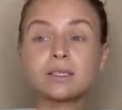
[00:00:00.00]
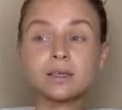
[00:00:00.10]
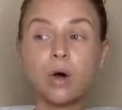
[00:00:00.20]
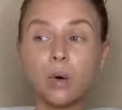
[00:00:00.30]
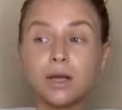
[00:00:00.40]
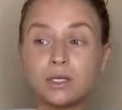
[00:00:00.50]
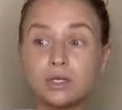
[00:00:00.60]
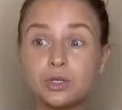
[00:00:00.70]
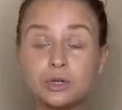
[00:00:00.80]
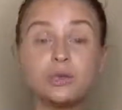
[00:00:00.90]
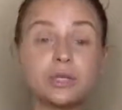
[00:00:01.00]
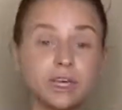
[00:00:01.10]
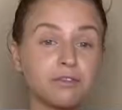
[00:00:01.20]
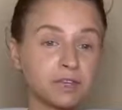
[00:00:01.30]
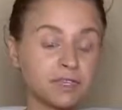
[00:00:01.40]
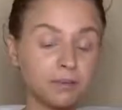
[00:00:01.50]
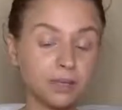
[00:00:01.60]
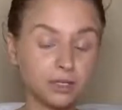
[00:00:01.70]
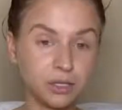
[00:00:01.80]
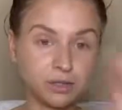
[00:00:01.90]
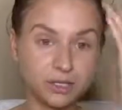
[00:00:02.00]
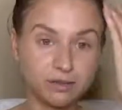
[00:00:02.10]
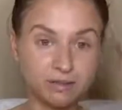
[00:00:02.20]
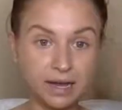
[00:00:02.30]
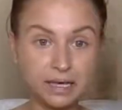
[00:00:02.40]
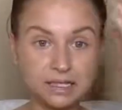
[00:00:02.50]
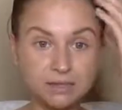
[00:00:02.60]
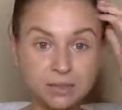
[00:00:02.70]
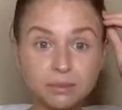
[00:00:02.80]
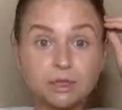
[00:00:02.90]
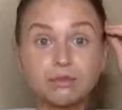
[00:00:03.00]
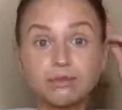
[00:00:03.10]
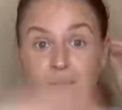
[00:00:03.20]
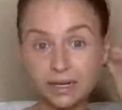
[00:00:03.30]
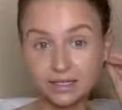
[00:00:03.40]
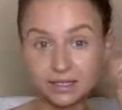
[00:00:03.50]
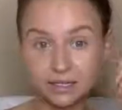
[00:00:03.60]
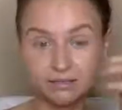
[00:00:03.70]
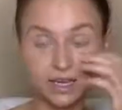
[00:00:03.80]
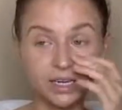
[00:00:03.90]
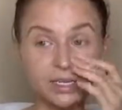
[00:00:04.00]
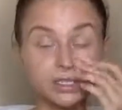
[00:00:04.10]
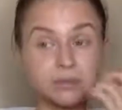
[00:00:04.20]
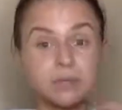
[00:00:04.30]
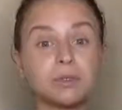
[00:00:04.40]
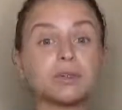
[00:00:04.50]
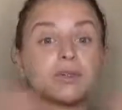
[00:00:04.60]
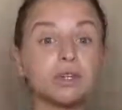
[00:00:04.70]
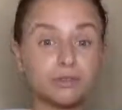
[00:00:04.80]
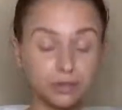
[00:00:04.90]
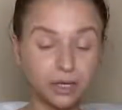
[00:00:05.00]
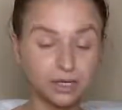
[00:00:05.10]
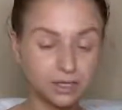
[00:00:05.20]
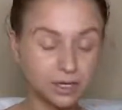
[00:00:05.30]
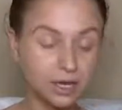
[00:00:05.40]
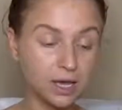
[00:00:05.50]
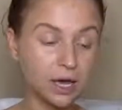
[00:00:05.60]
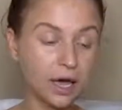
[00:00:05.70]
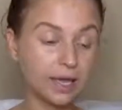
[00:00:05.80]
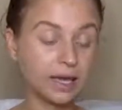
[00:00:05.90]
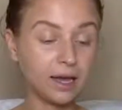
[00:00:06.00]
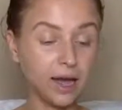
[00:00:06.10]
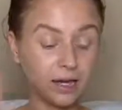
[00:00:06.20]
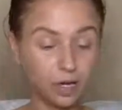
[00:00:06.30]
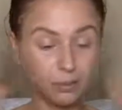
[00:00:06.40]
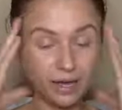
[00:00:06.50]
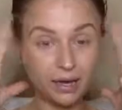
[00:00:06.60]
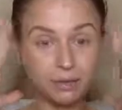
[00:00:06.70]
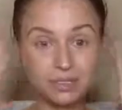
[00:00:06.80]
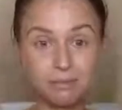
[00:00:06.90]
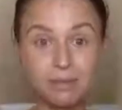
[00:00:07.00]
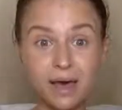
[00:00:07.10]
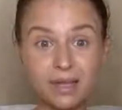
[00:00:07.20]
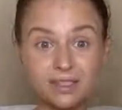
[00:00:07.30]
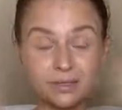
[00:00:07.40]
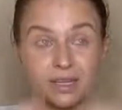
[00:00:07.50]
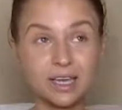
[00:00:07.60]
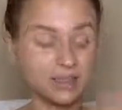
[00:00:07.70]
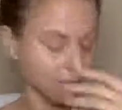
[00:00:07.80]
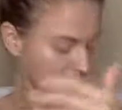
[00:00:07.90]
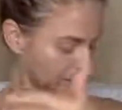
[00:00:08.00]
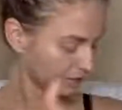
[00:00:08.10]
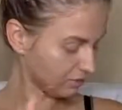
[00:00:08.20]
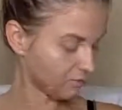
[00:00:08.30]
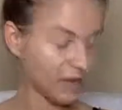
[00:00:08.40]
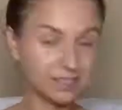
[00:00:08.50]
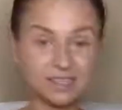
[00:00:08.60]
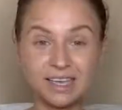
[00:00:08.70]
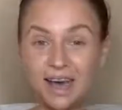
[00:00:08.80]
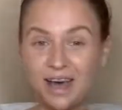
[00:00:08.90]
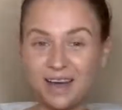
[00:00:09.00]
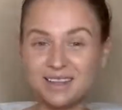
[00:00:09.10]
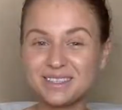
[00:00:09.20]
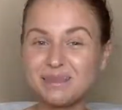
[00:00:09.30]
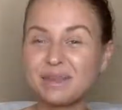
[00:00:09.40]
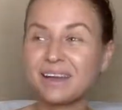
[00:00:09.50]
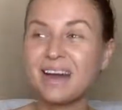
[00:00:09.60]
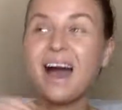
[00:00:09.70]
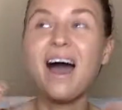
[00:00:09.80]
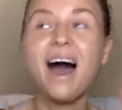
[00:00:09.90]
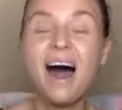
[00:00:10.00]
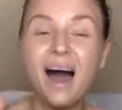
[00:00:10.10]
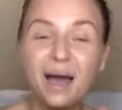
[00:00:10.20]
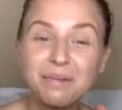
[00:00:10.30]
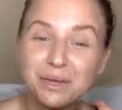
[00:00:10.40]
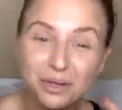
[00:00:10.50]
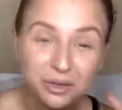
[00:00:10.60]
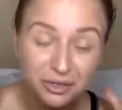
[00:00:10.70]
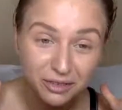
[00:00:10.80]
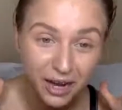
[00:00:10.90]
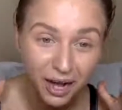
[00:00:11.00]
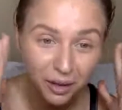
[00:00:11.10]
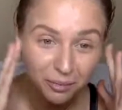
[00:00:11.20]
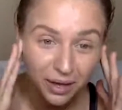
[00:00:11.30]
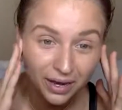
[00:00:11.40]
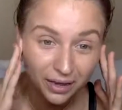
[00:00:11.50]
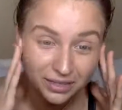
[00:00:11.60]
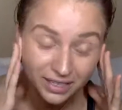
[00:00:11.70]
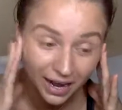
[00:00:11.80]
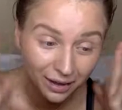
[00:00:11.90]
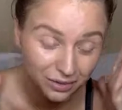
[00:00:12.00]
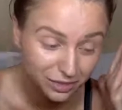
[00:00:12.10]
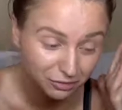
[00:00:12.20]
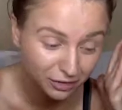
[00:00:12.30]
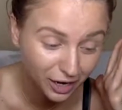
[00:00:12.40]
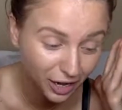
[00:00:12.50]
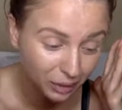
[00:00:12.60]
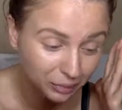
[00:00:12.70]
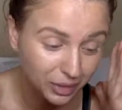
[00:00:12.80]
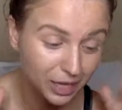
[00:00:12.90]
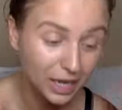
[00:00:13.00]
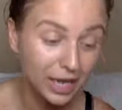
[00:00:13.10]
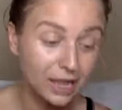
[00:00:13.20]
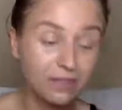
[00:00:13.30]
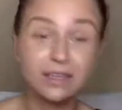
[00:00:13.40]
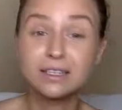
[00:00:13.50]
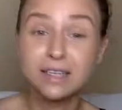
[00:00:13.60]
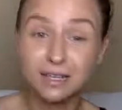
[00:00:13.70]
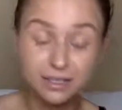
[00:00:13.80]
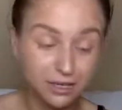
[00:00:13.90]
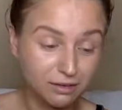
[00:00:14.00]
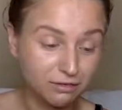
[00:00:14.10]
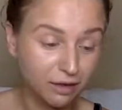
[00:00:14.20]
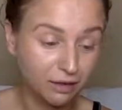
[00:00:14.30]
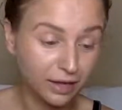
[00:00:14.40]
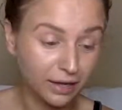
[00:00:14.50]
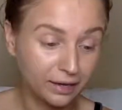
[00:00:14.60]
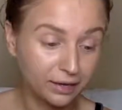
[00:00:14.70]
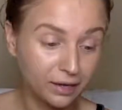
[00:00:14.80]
always you looking for something. So I was like, if I need something, I'm going to go find it. If I need something, I'm going to go look for it. I know my head was a mess. I was like, in the midst of mess and chaos, I'm like, I'm going to go look for help. And I was like, I was looking for help in the desert, it felt like.